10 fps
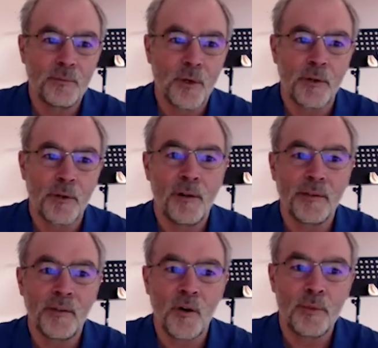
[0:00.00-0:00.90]
what we're
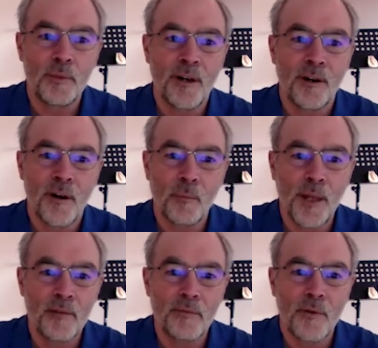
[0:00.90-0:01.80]
calling the OpenDRR
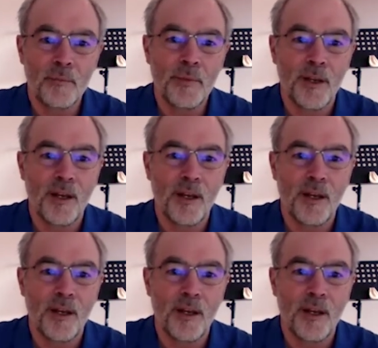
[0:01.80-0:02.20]
platform.